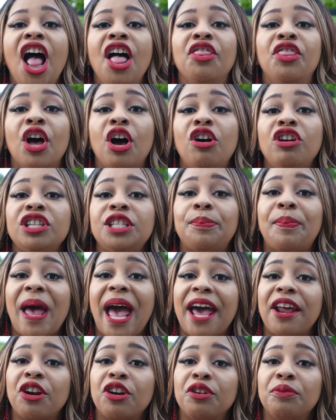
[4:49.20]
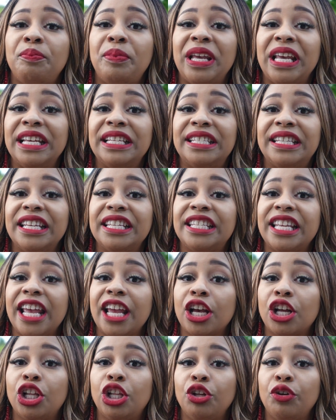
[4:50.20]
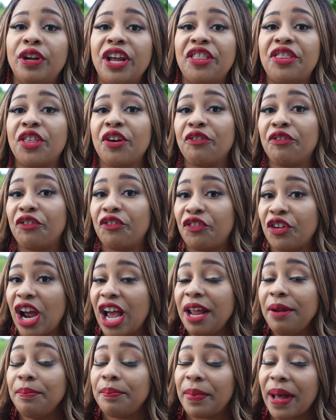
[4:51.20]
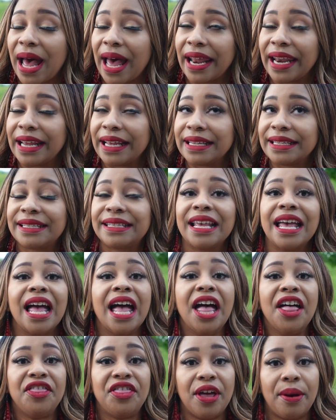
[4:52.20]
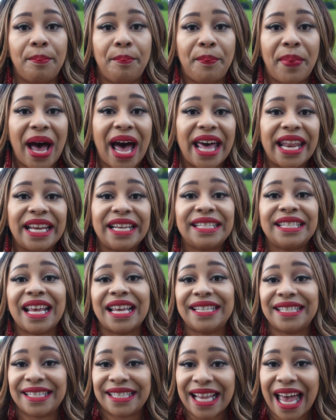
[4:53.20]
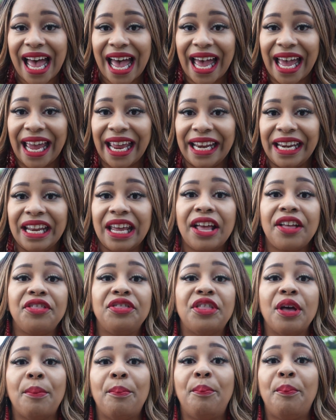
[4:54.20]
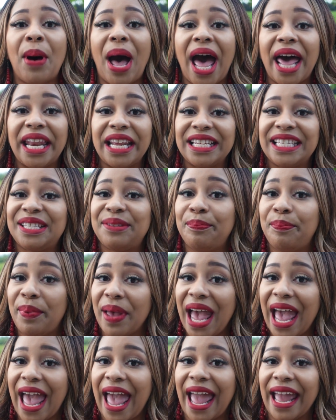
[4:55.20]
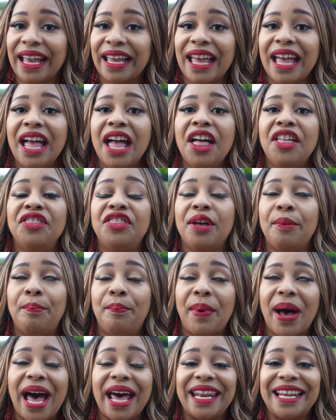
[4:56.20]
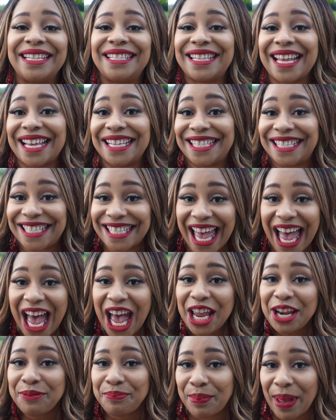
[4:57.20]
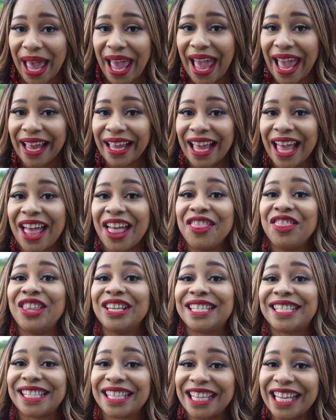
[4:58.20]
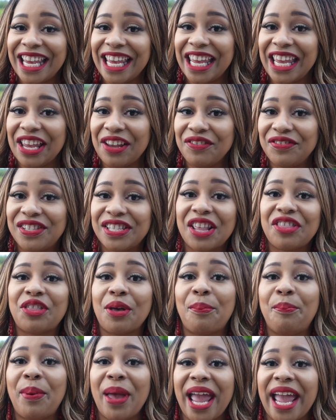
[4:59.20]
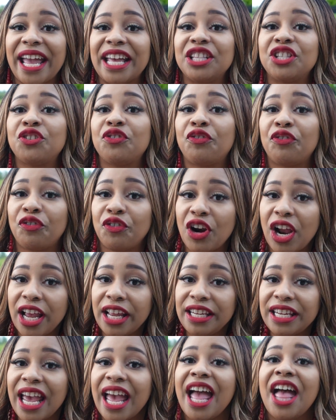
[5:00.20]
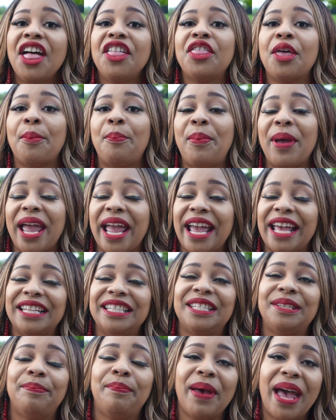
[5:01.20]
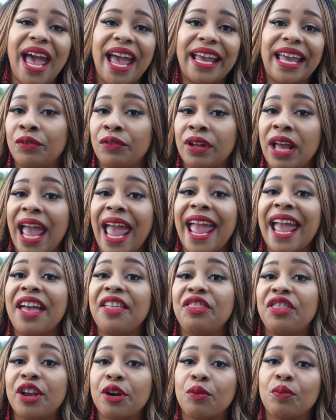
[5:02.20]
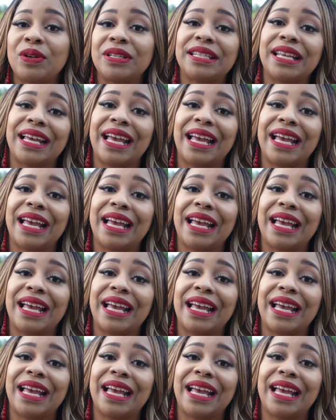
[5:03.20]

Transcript: Those pattern pieces included the front bodice, the bodice side, the bodice back, the bodice side back, the sleeves, the pants front, the pants back, and there was a